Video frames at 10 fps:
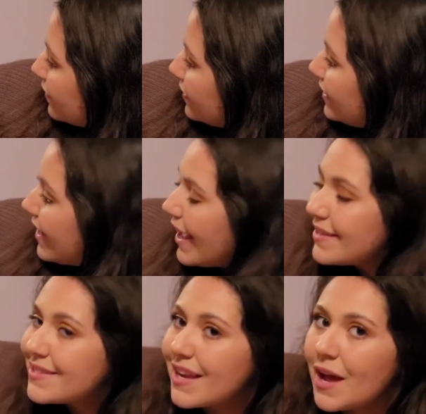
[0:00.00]

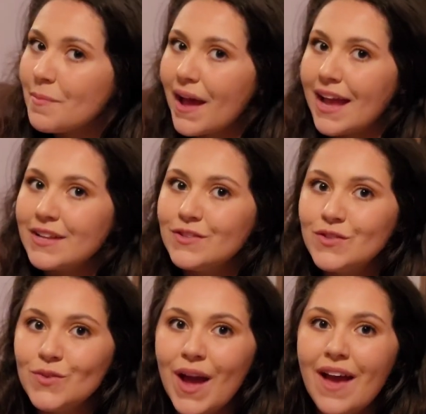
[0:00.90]
Next up, I
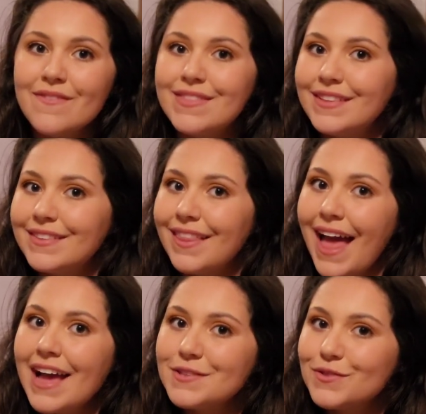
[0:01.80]
do have the
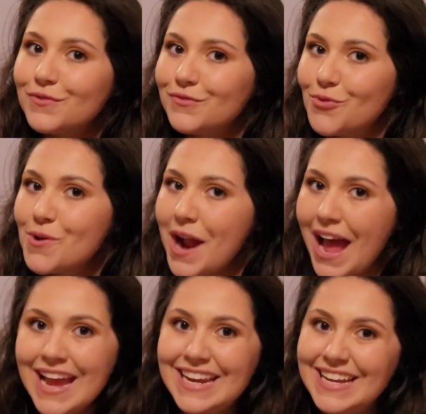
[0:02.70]
last 4
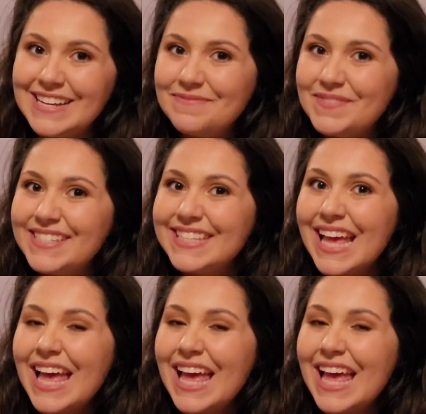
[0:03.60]
items